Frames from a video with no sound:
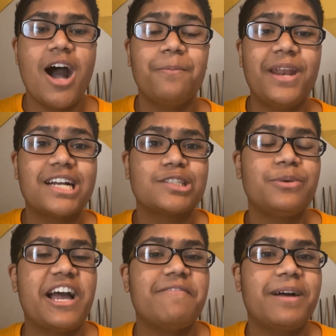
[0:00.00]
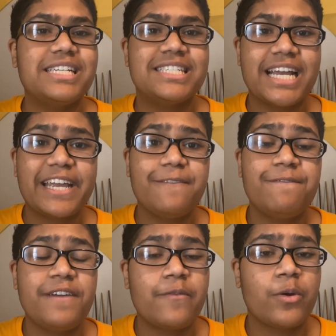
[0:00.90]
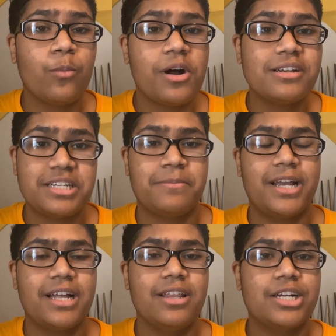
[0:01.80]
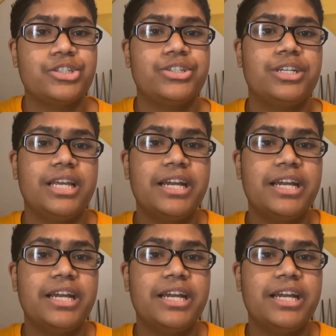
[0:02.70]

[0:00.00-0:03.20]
Up next, we have my second favorite wand in my collection.